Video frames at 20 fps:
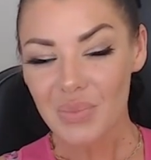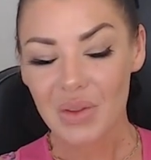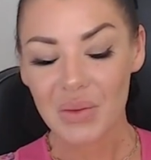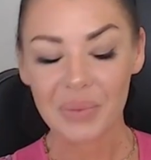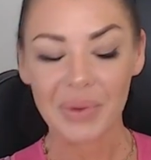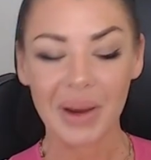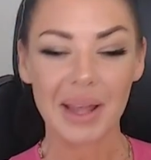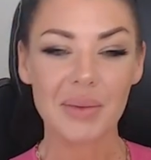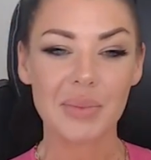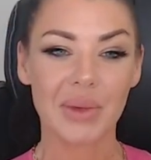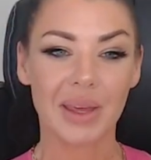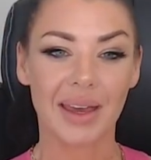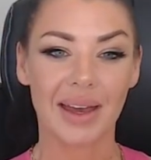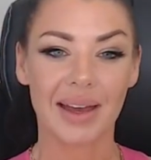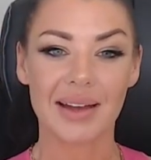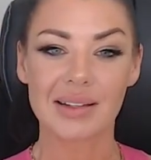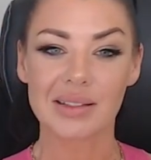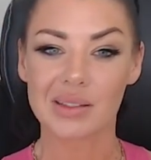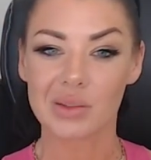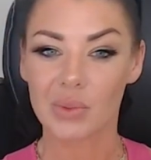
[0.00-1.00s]
Right?
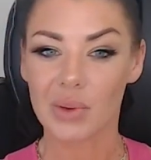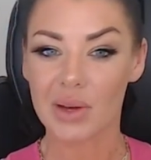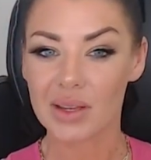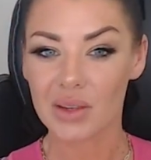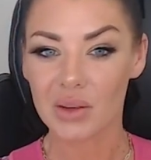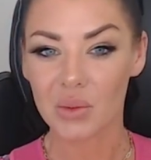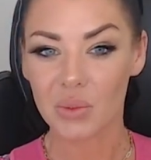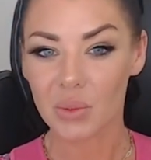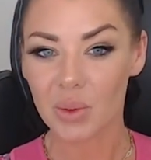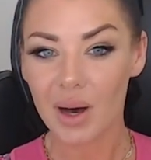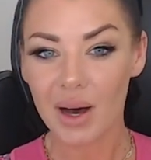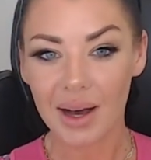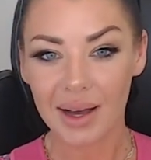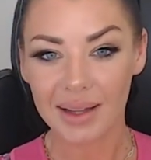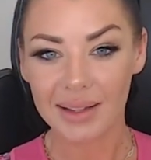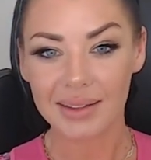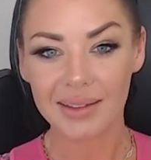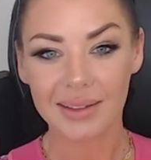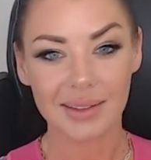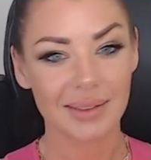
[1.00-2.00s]
Because what you
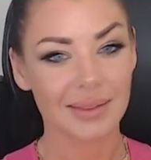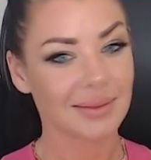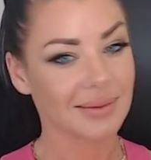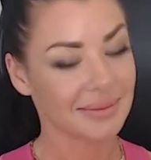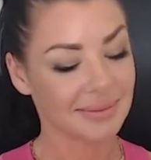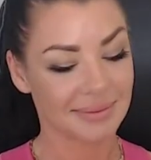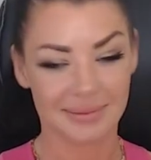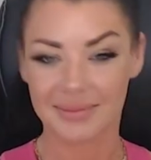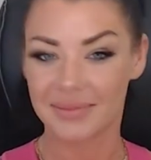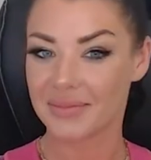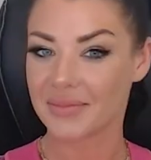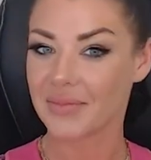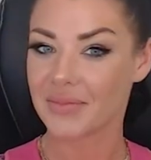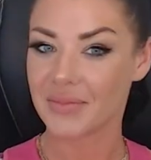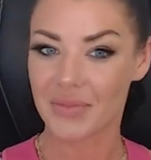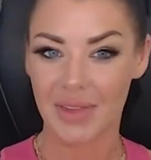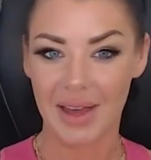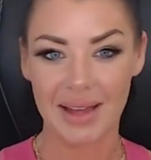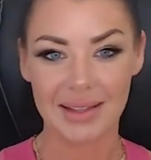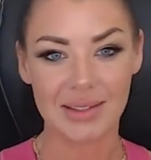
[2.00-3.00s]
want,
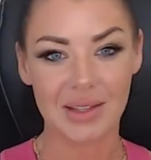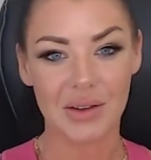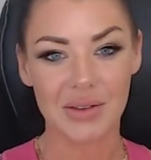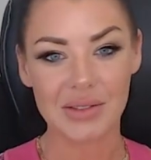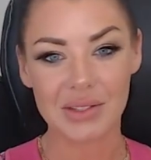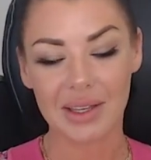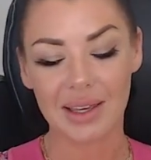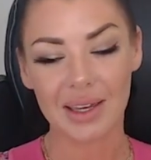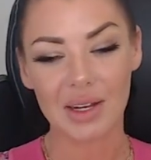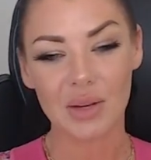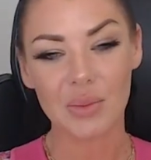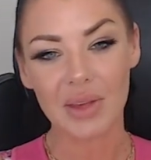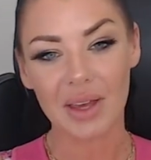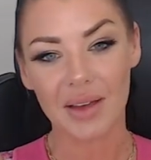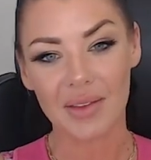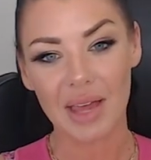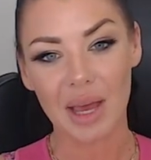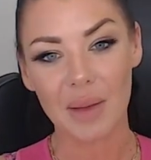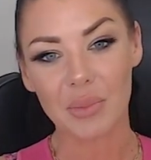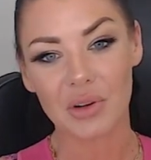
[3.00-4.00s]
that's also going to be
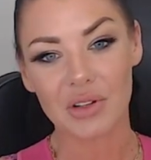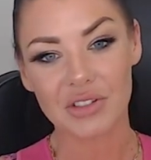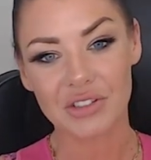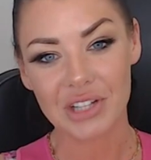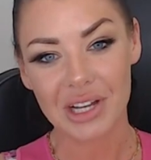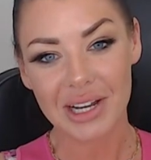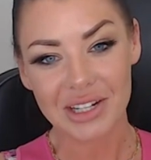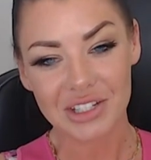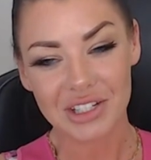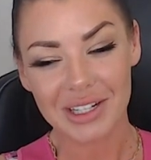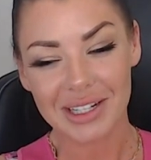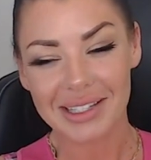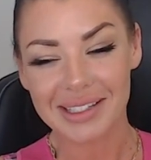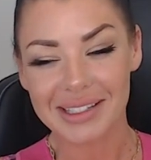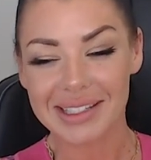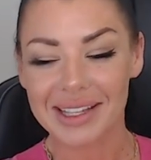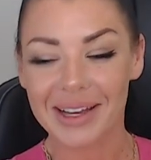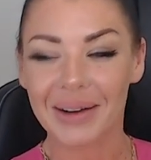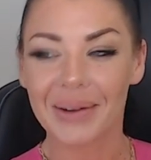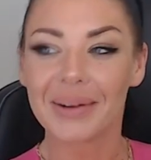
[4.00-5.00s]
on that projection.
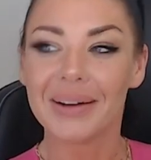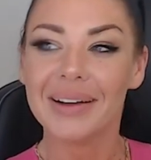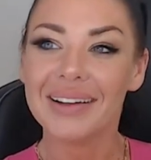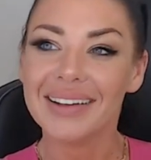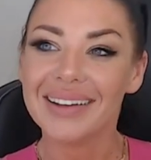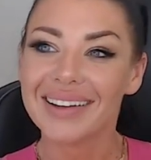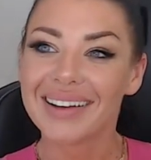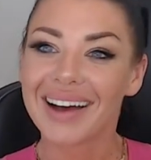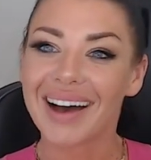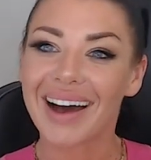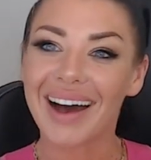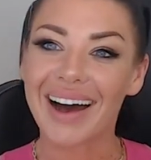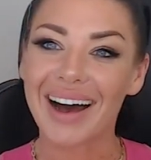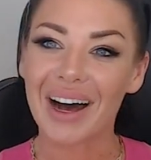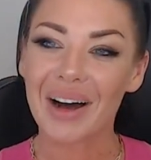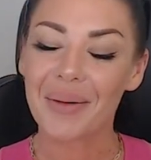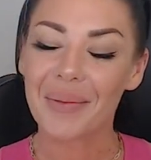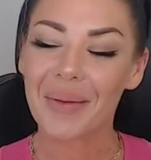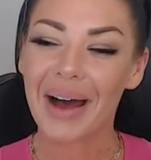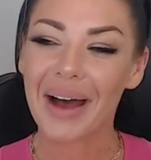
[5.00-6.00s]
And so,
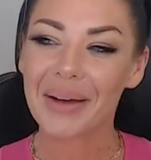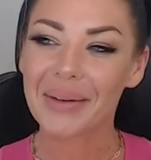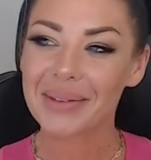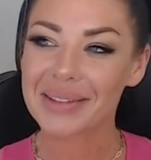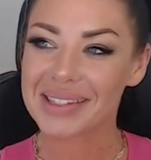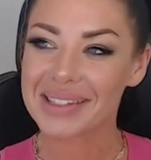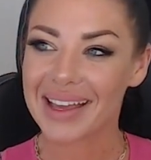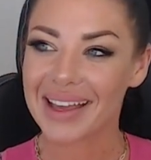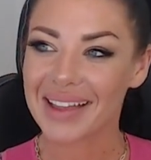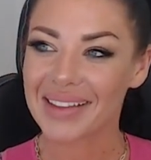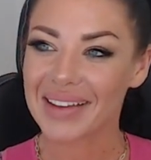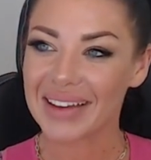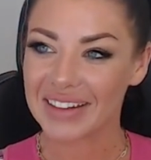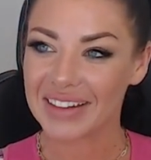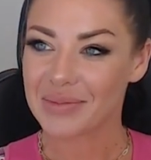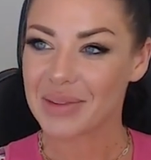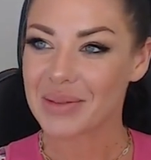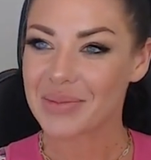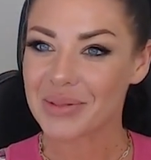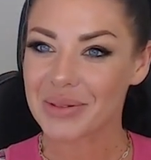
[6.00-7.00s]
um, I would say a lot
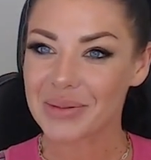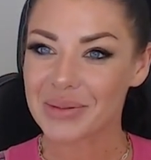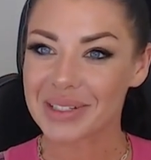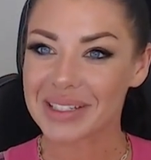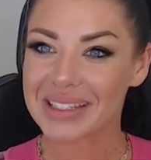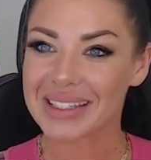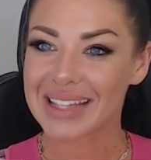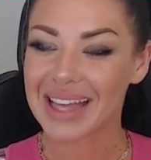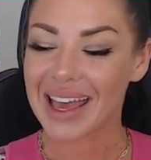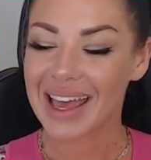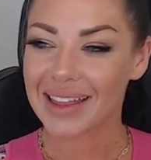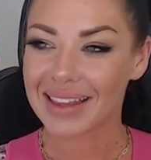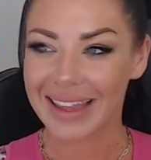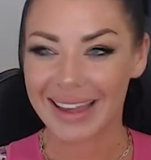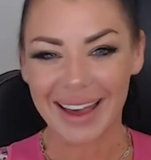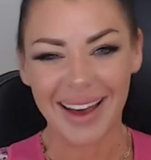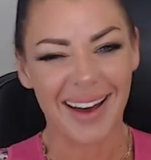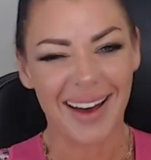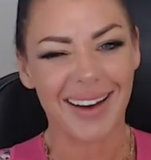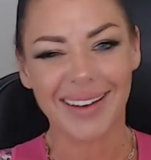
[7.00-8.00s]
of people will say,
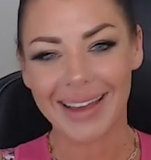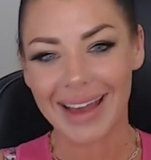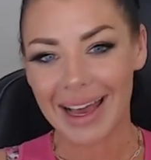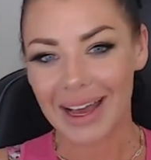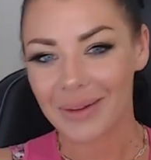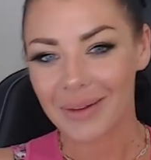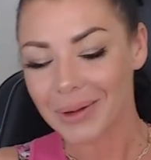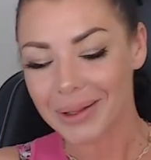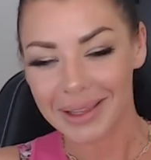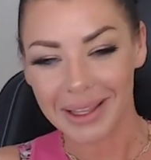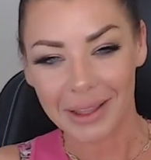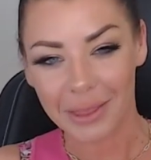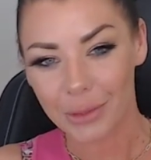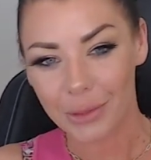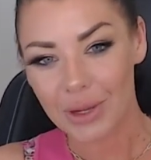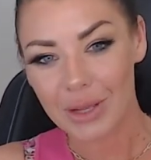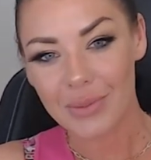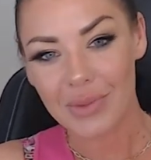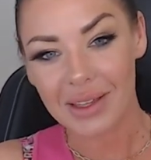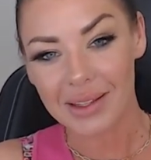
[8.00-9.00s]
like, oh, yeah, I want like
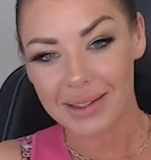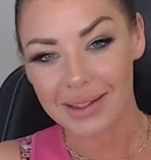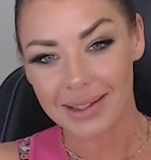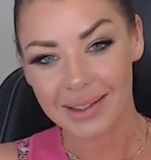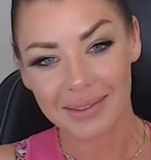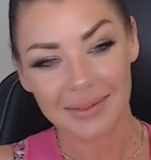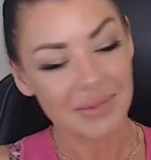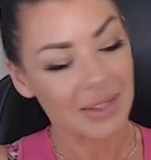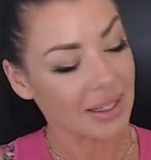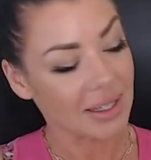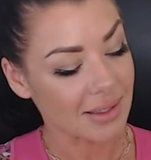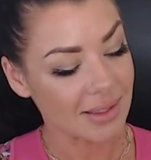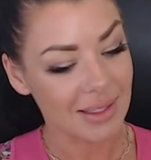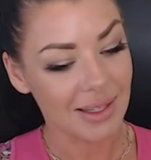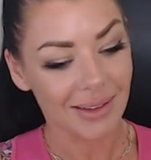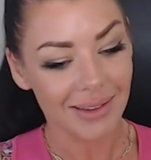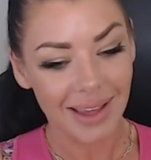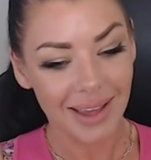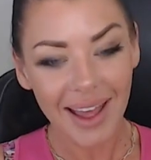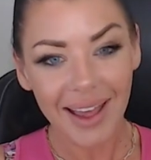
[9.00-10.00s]
3 million. And I'll
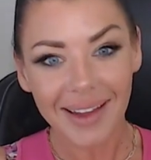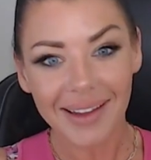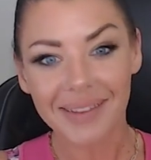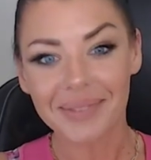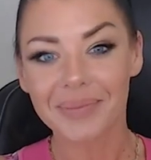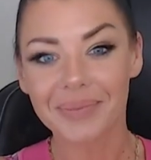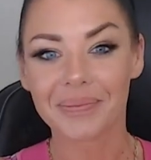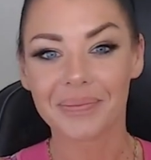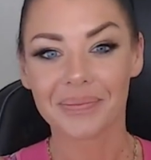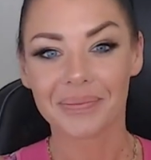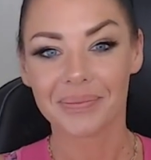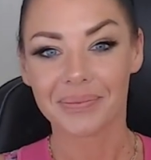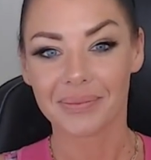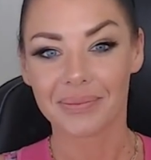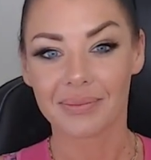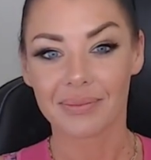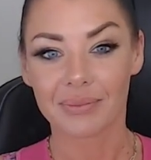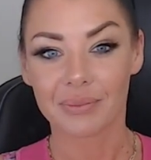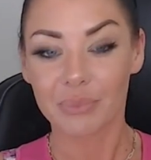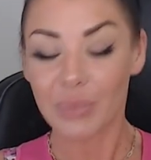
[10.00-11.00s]
say, okay,
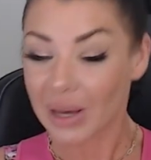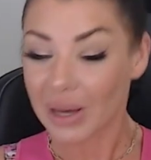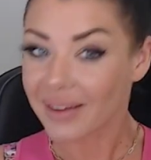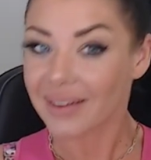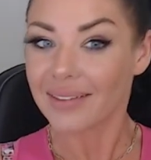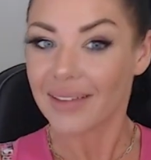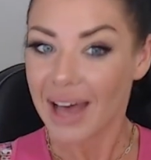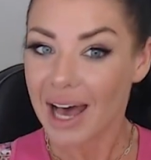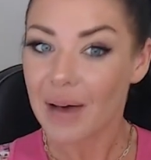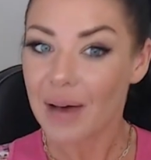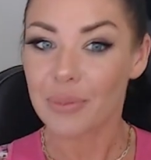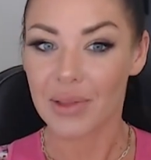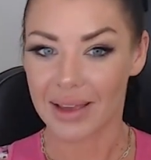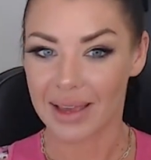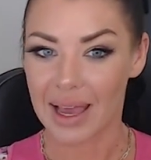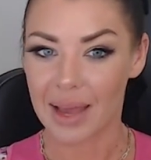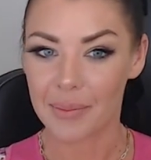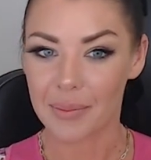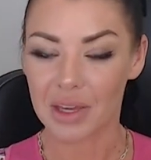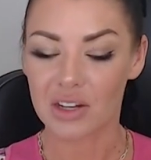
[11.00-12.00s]
buckle up.
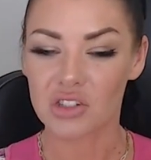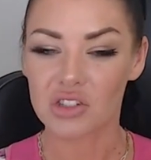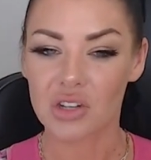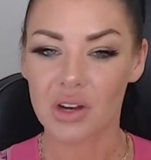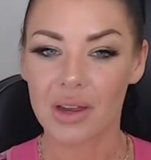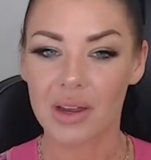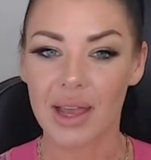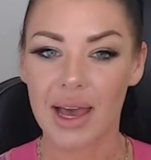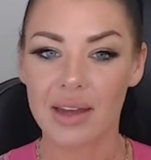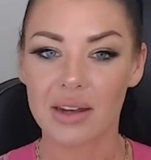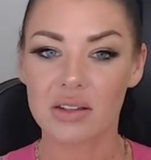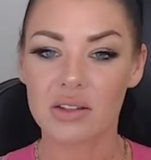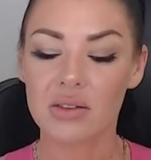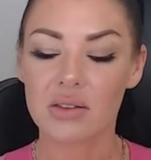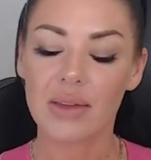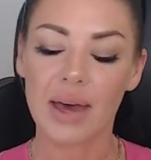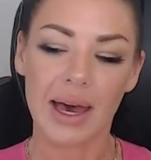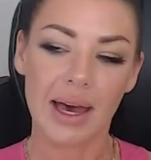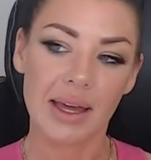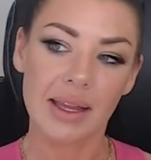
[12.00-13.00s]
Like, I'm going to show you how to
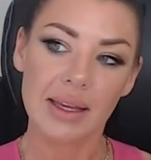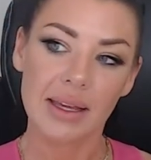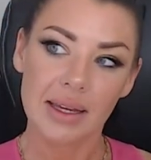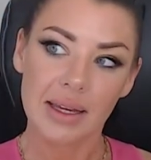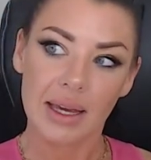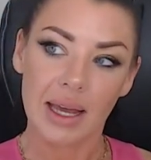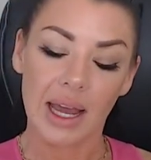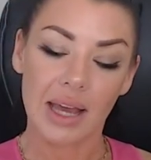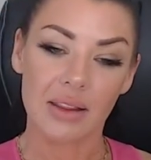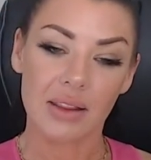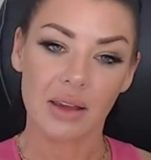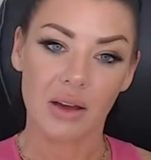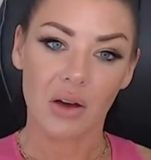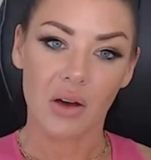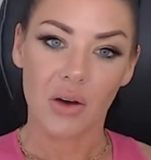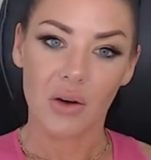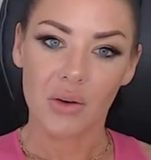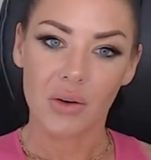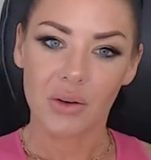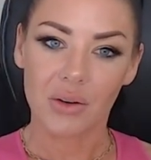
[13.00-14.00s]
do that and they
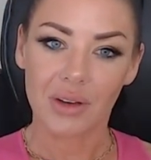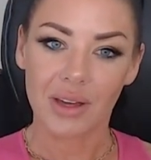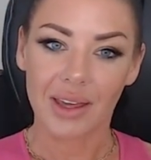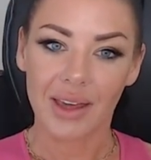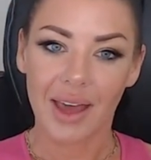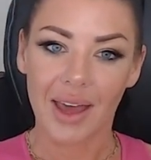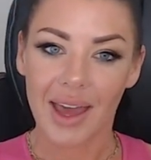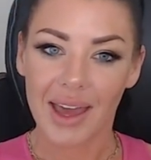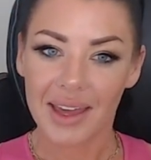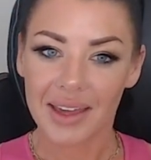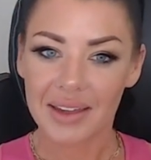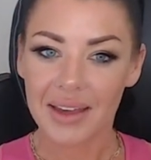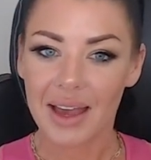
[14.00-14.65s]
go, okay,